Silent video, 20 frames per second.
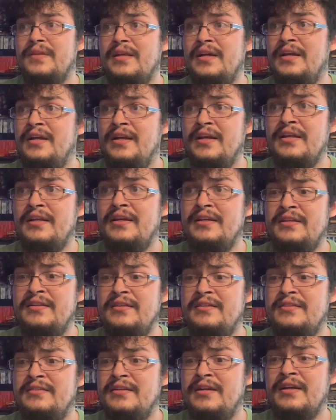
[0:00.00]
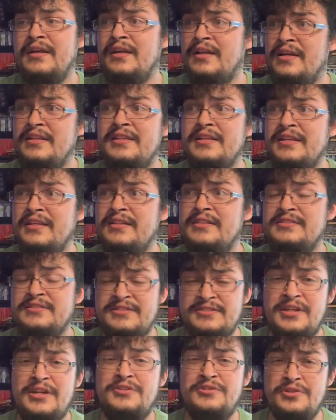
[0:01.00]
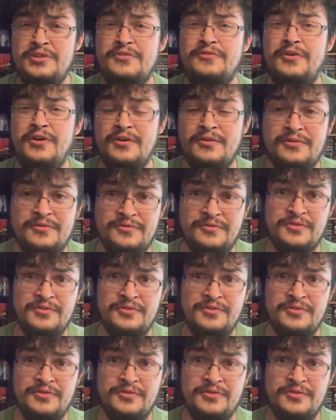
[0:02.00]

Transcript: again, I think it is to the fault